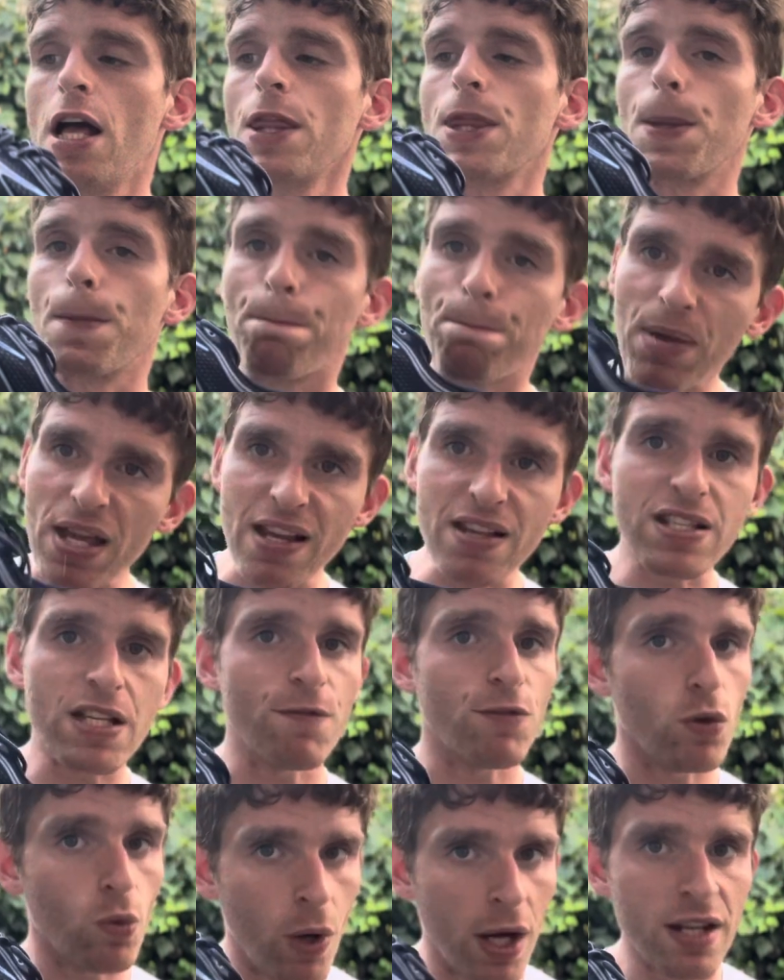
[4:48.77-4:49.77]
The Beast,
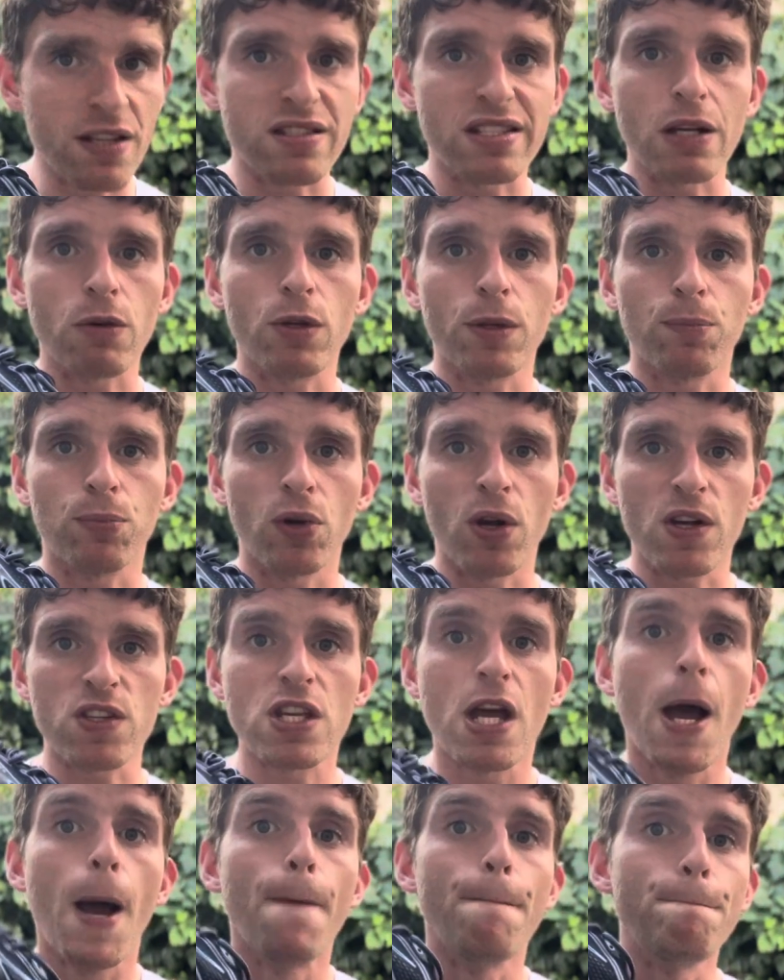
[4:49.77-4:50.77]
if you want to stick with Brooks,
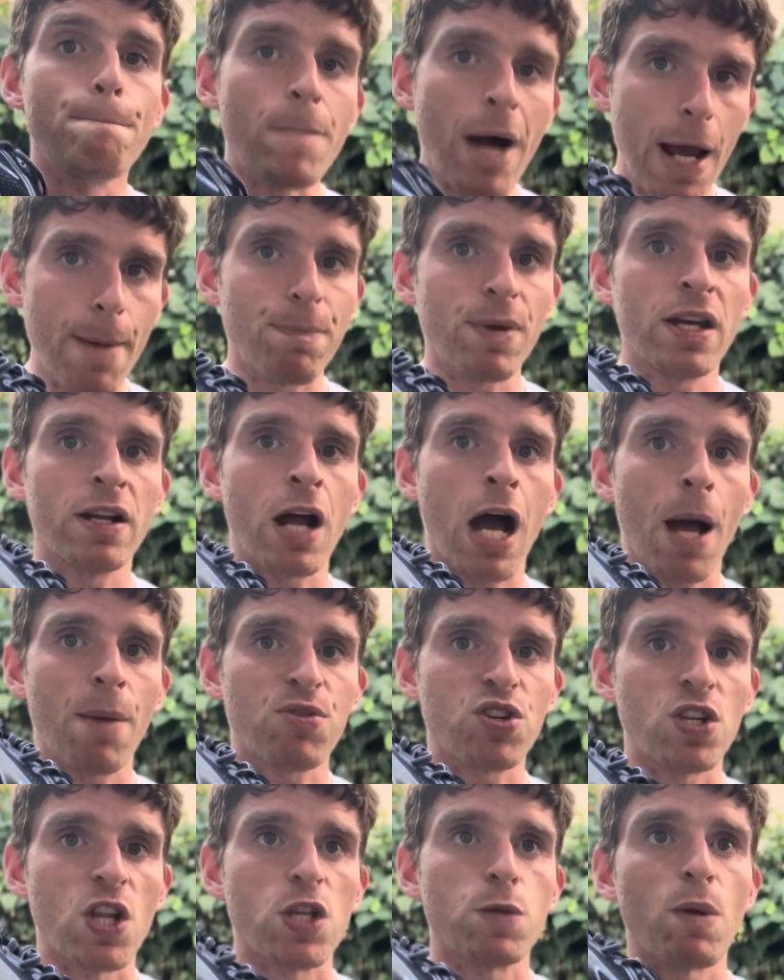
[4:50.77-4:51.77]
might be an
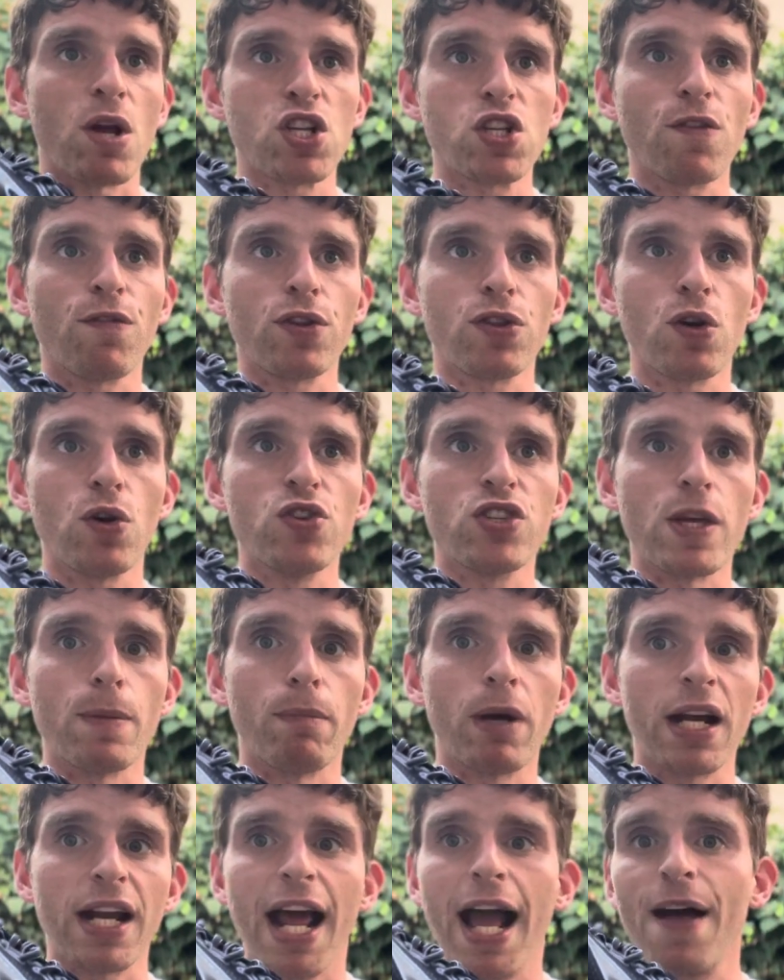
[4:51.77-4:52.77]
option, especially for those that
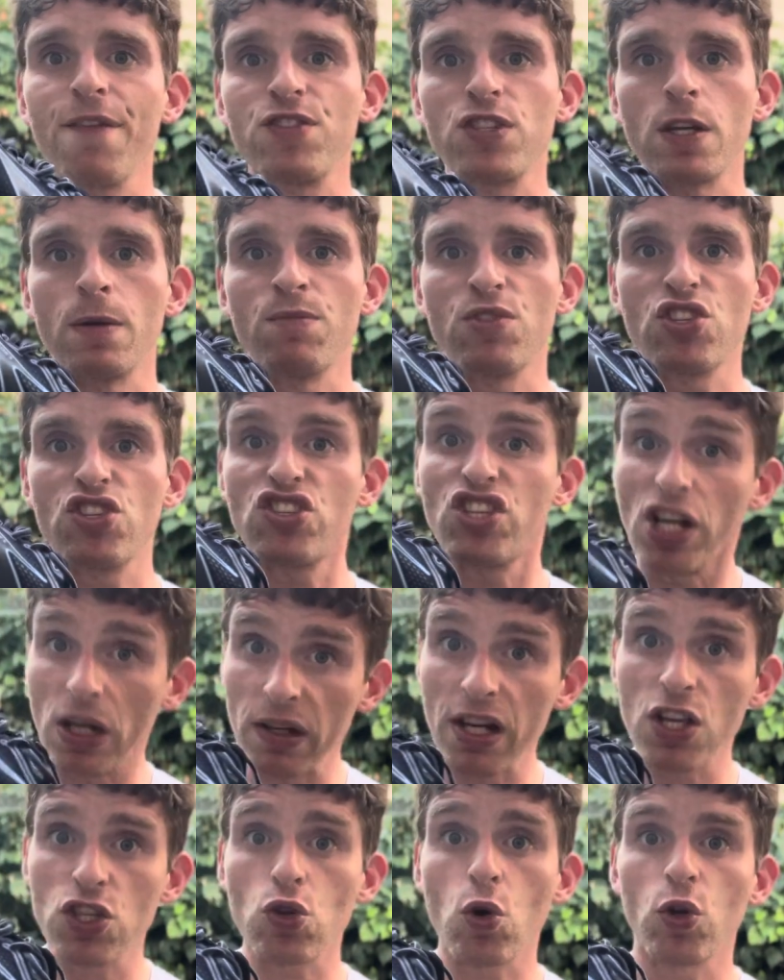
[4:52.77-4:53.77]
might have some
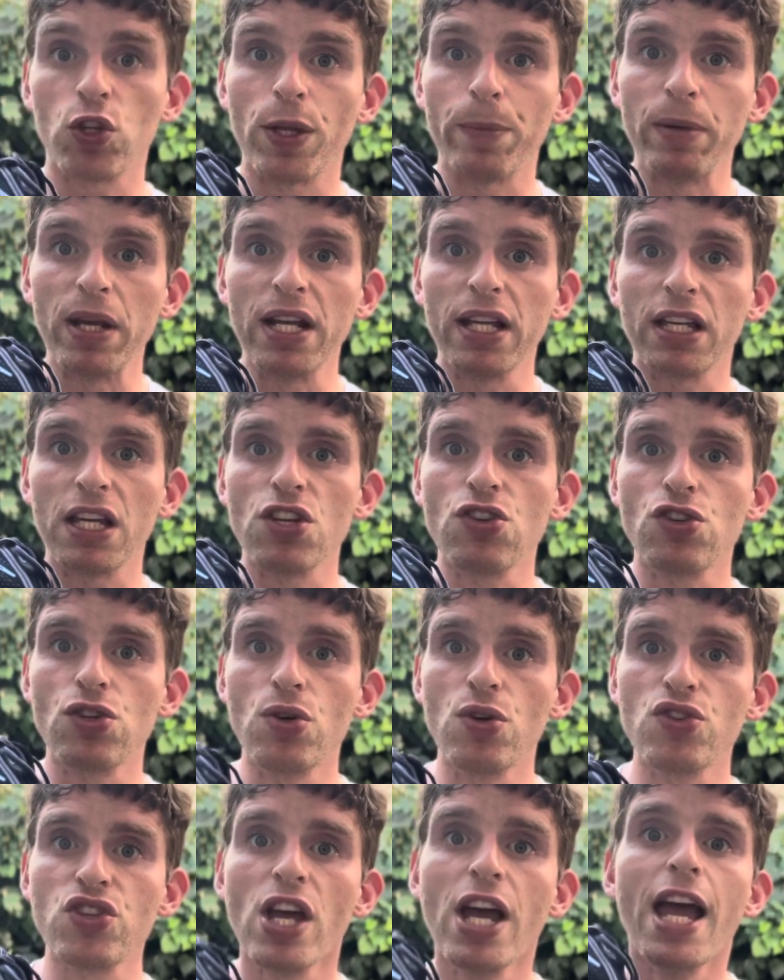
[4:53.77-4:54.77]
serious orthopedic
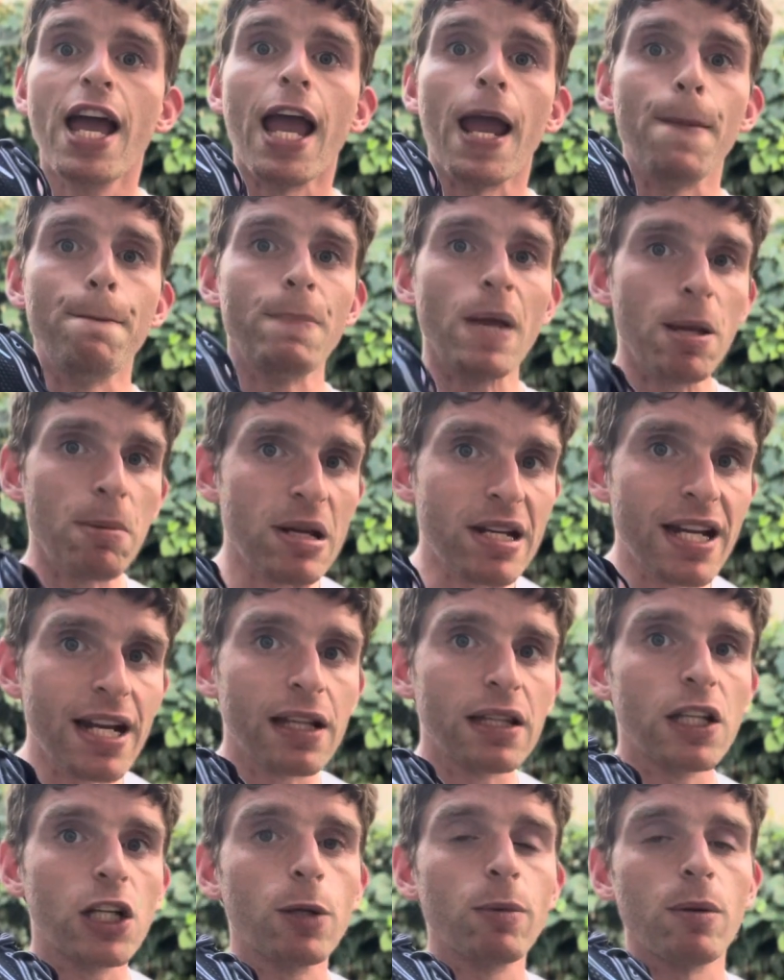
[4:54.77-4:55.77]
issues and maybe need a
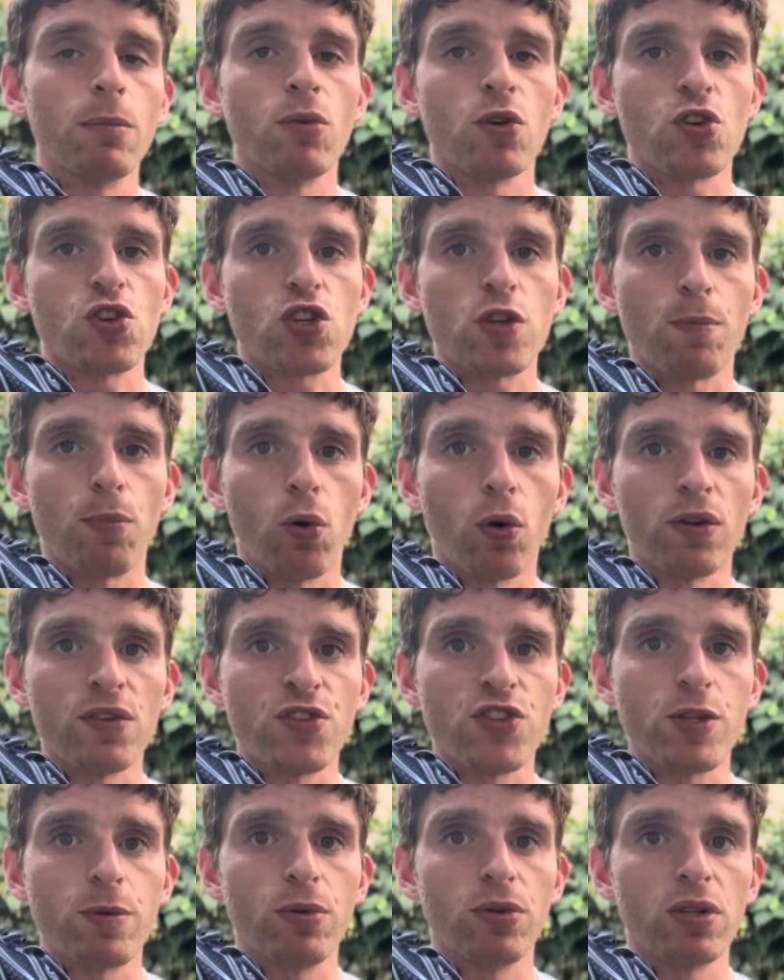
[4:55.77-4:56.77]
little bit more support and
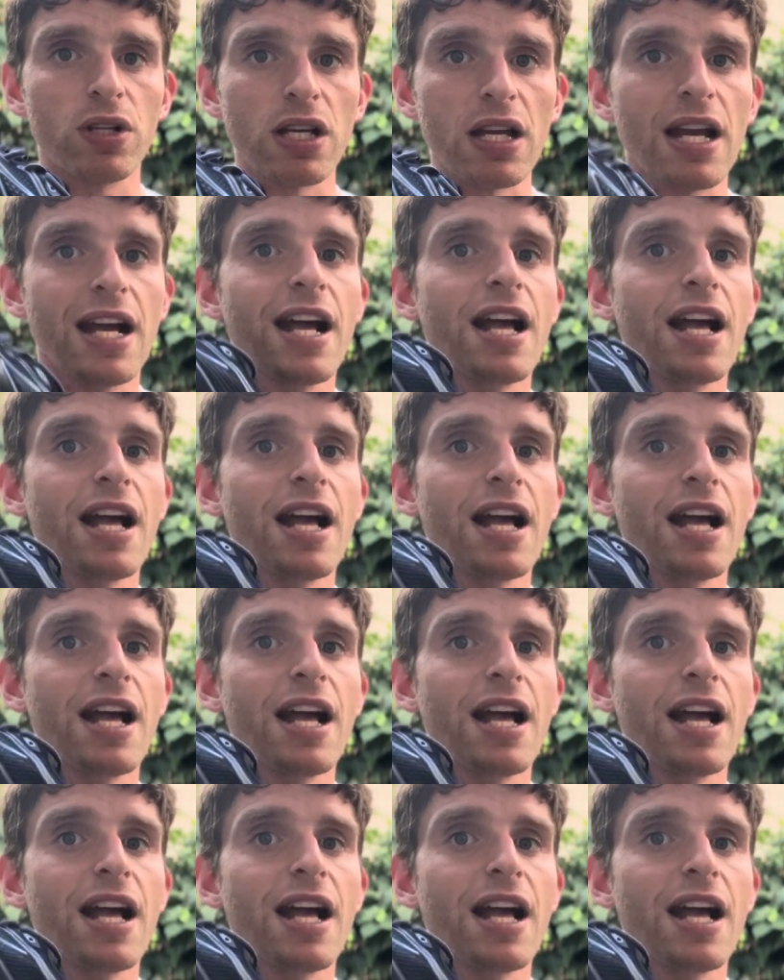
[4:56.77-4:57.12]
stability.